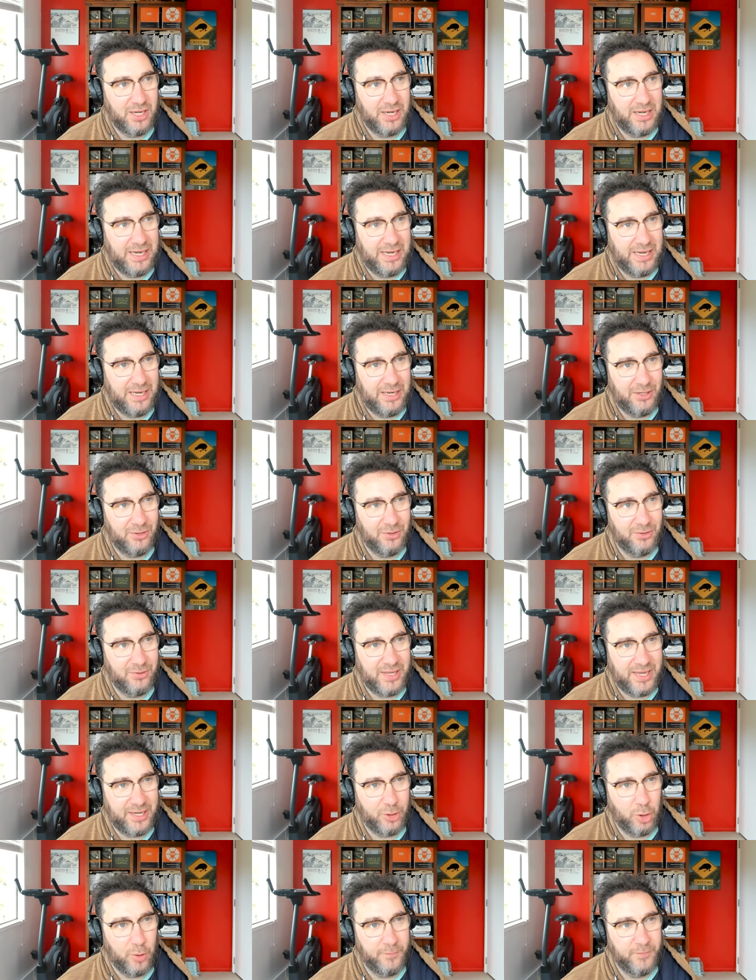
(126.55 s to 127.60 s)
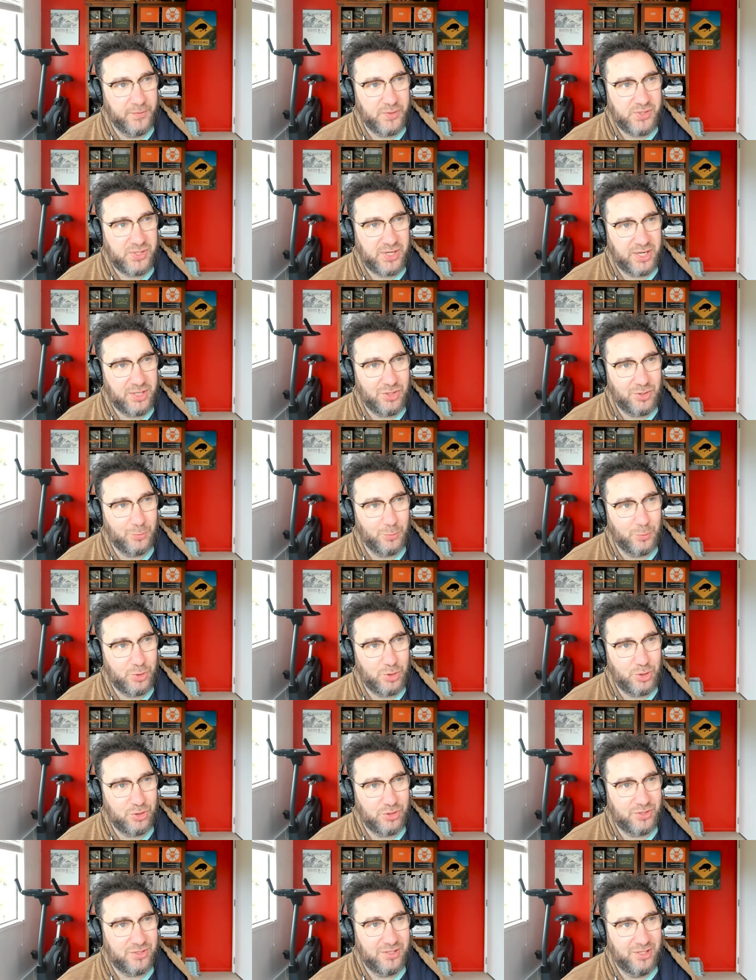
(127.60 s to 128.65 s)
And that conversation was
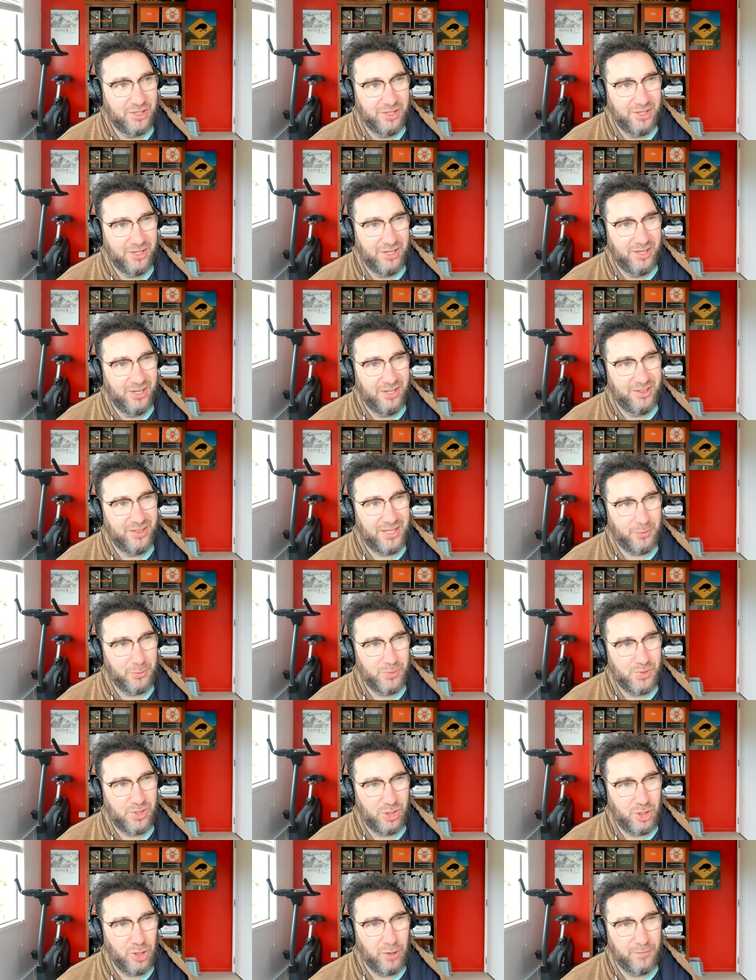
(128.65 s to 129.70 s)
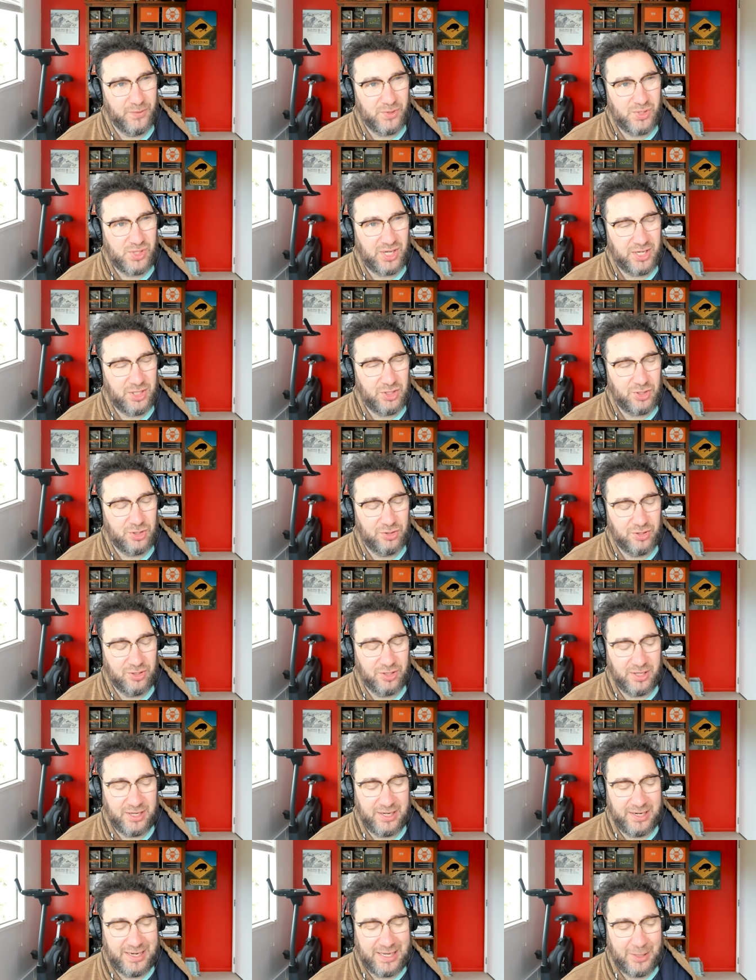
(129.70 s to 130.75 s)
just, that was the conversation
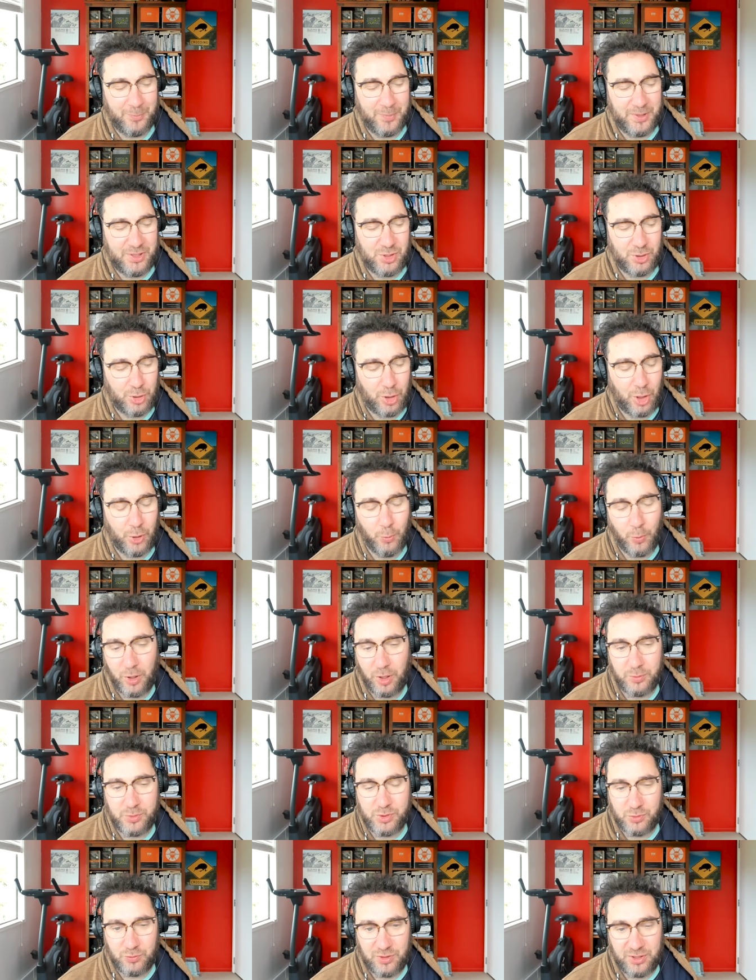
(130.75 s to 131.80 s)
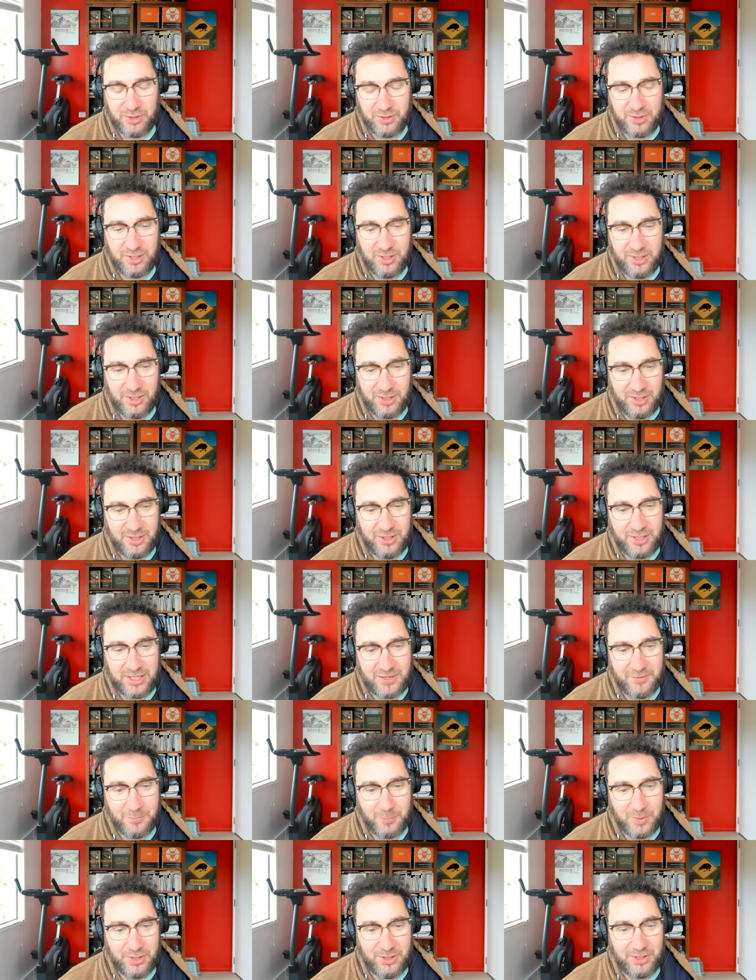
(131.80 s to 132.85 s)
that allowed me to know what I was already thinking and
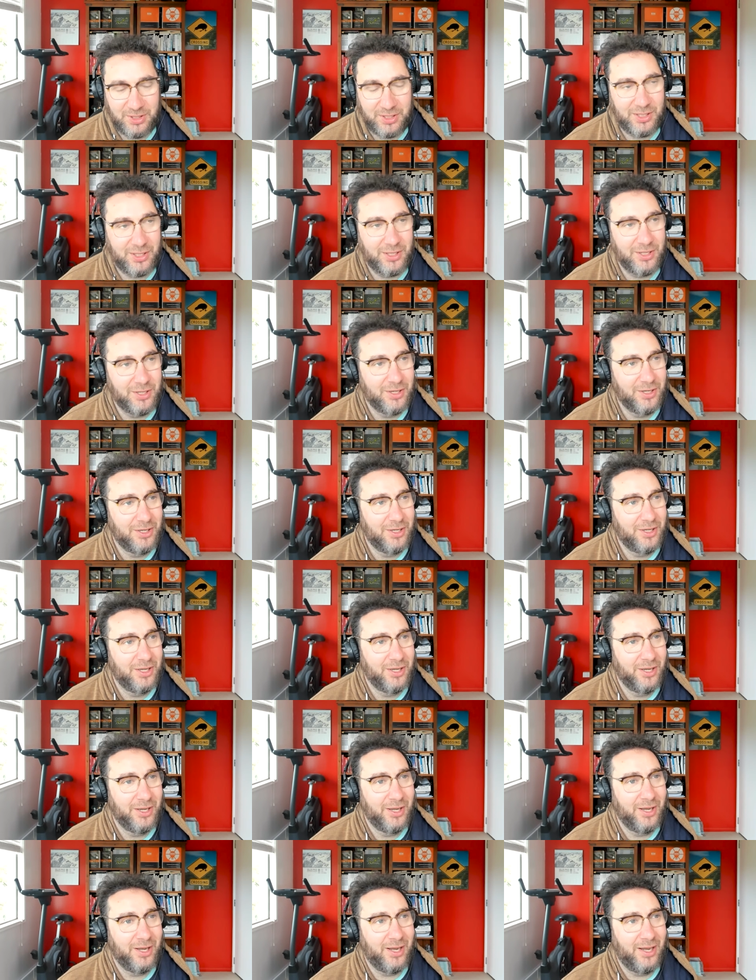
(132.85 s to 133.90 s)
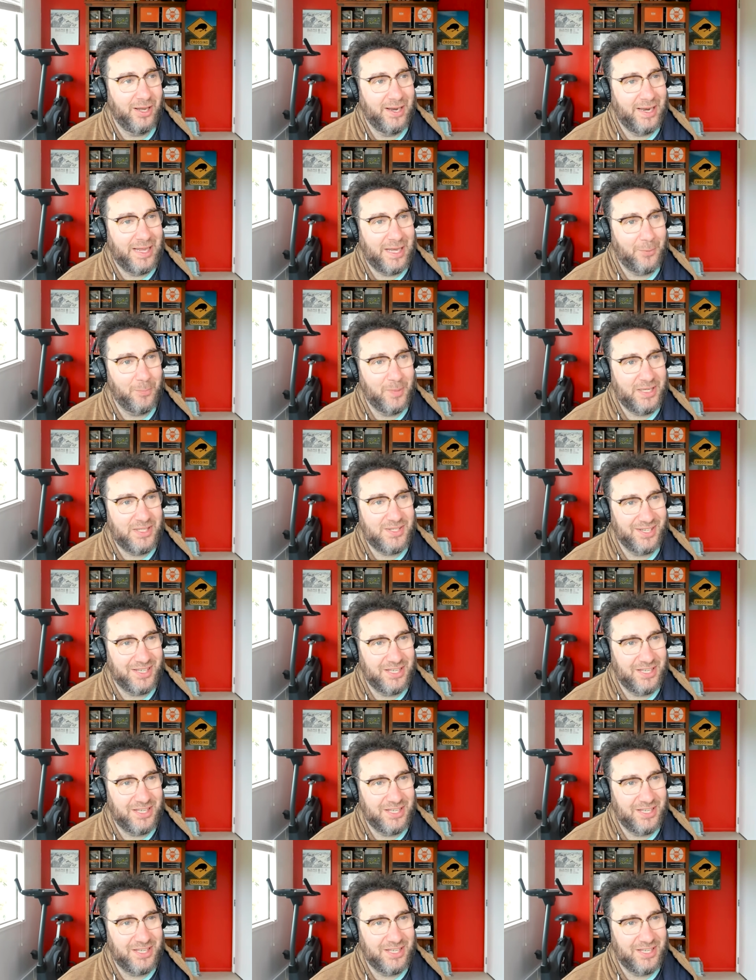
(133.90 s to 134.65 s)
gave me the, allowed me to